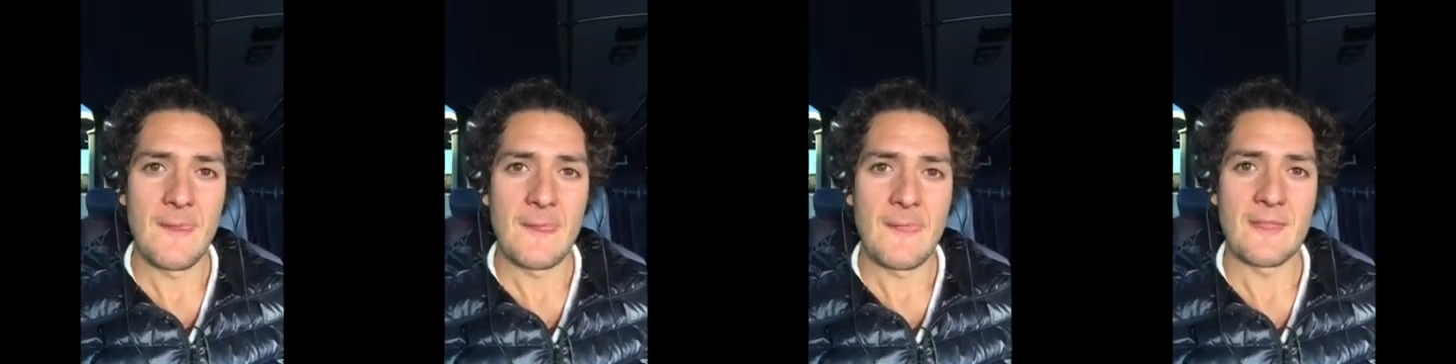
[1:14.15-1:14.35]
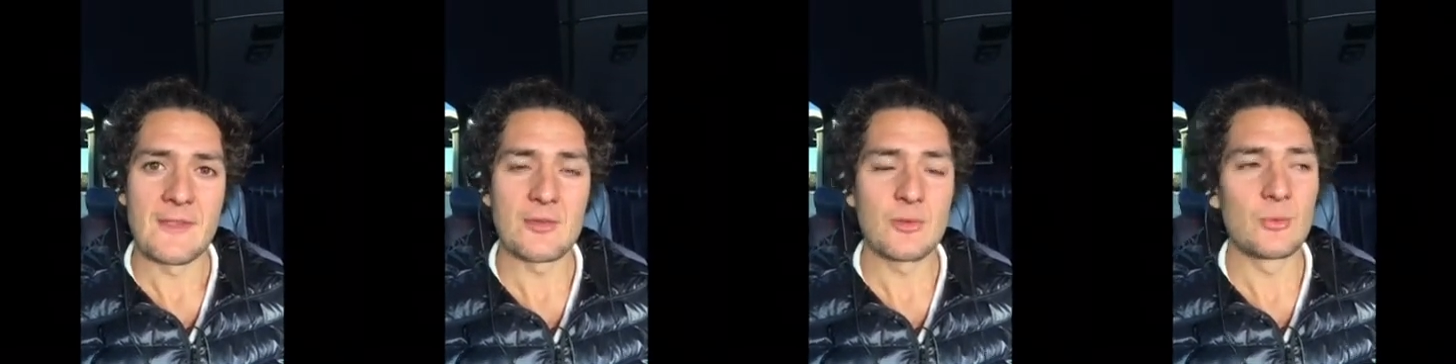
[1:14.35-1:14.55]

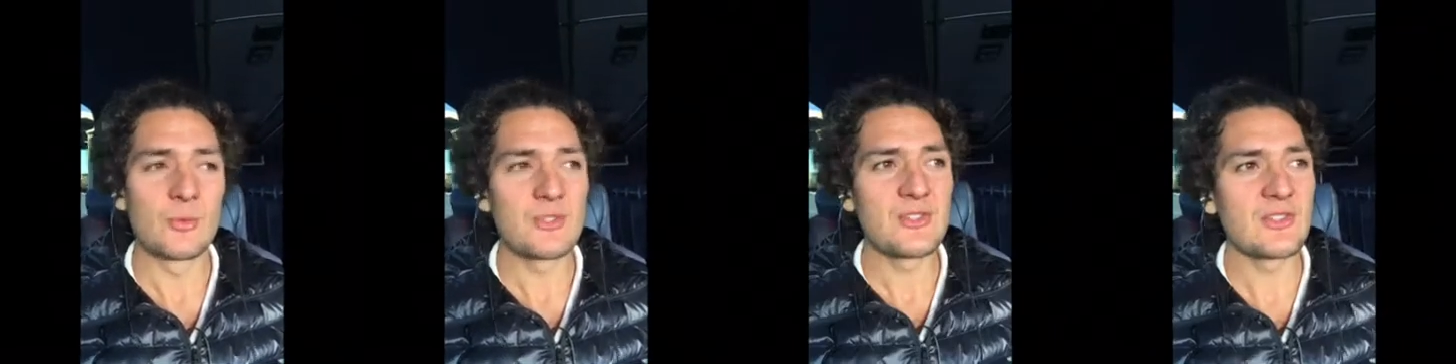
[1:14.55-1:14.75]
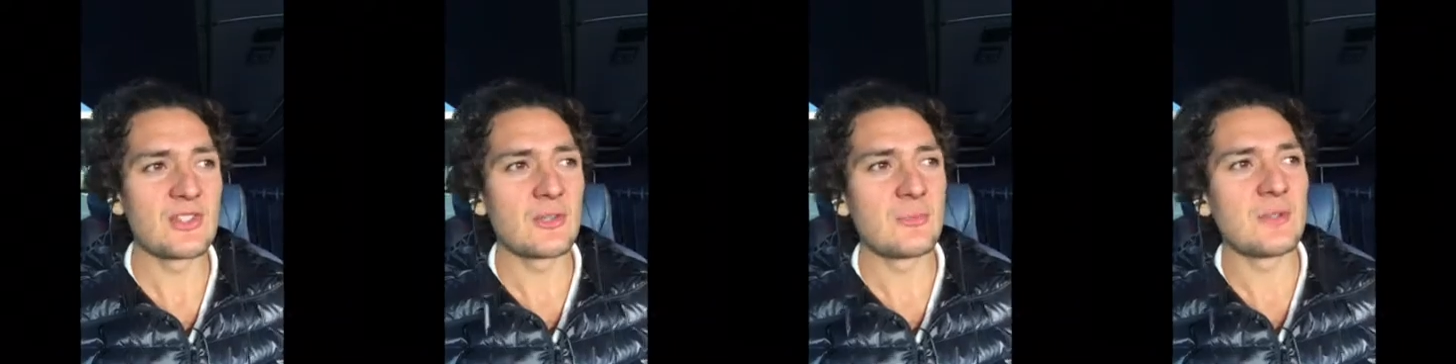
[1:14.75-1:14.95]
There's
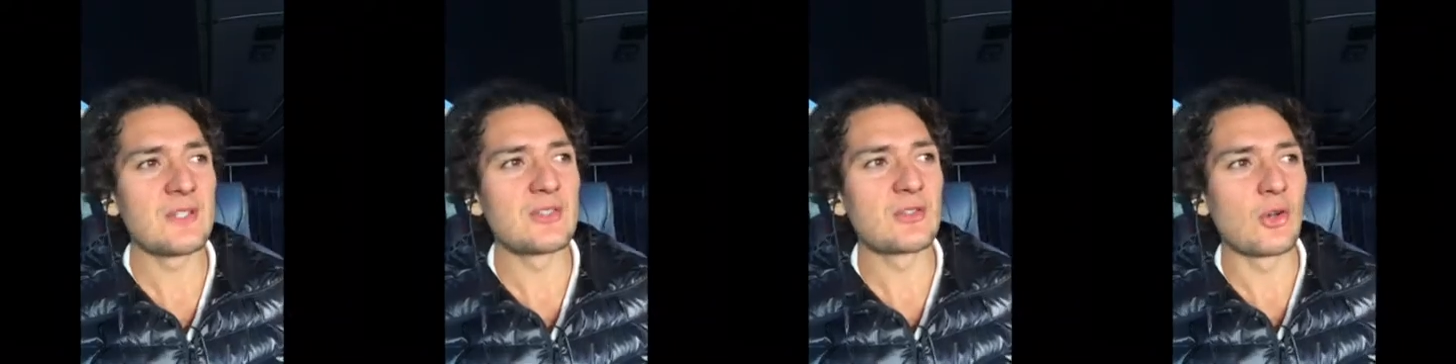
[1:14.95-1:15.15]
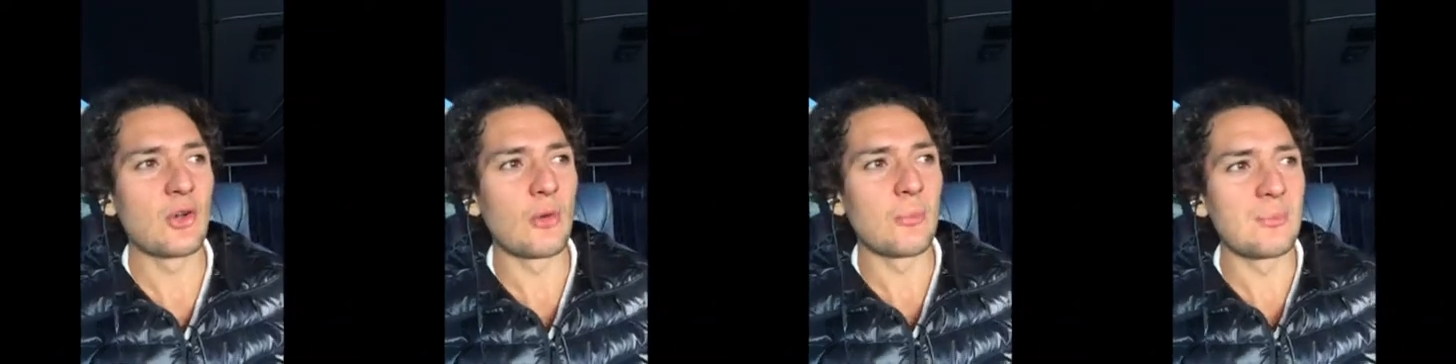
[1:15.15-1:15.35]
always going to be
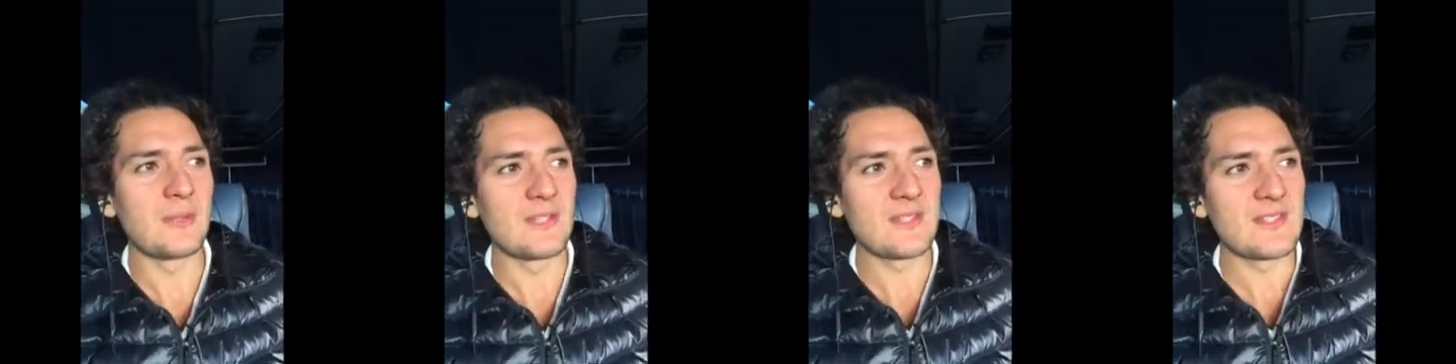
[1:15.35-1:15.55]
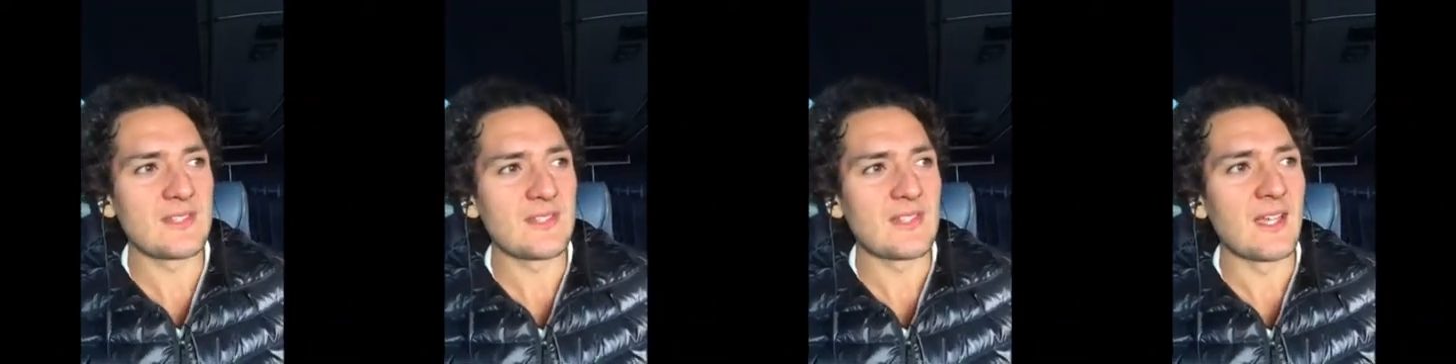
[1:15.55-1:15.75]

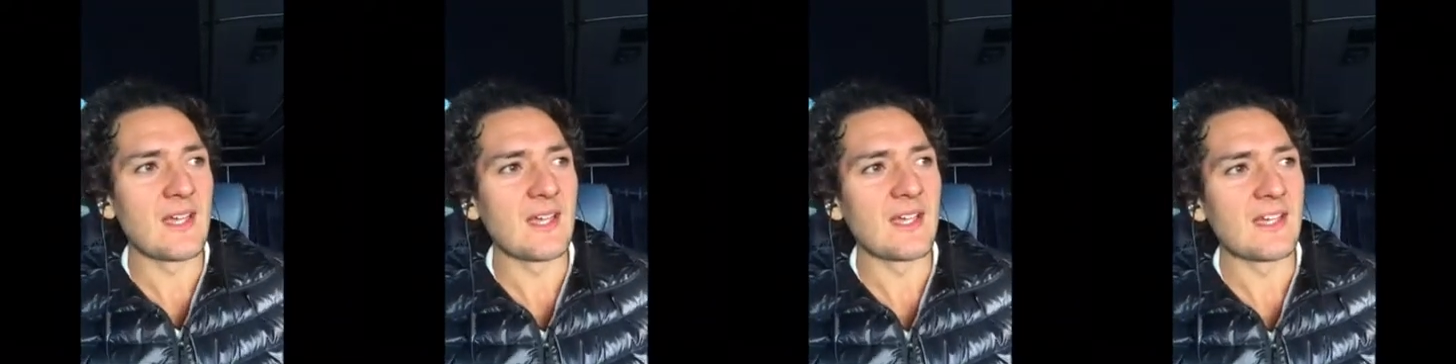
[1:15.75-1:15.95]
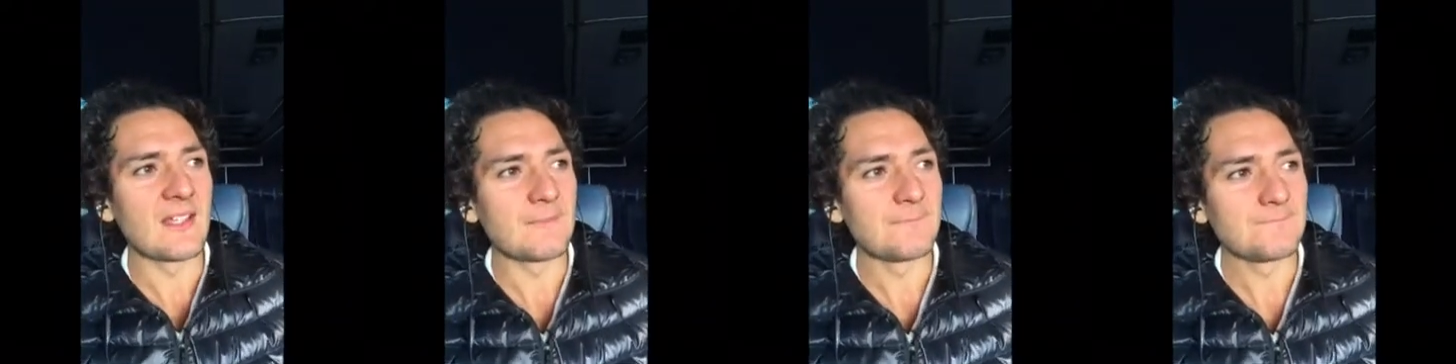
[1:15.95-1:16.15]
topics
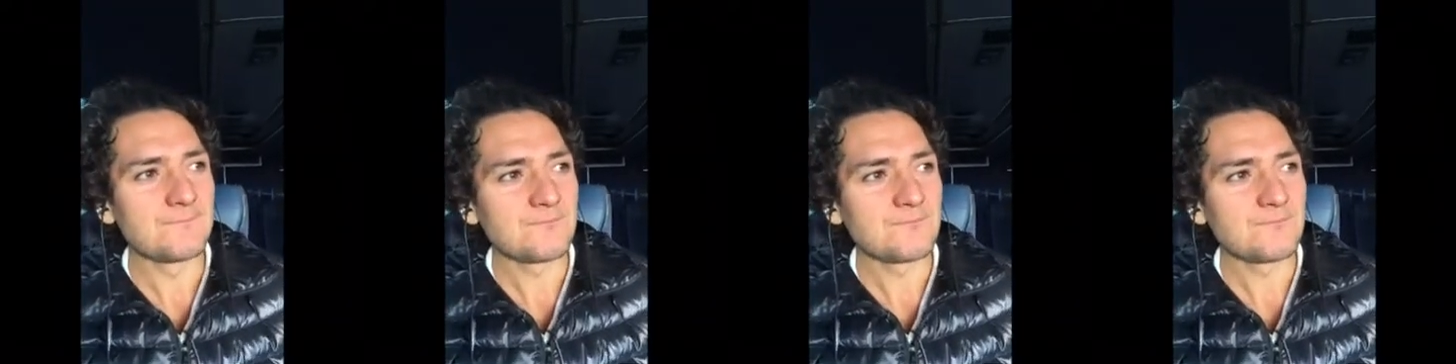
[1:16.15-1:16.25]
that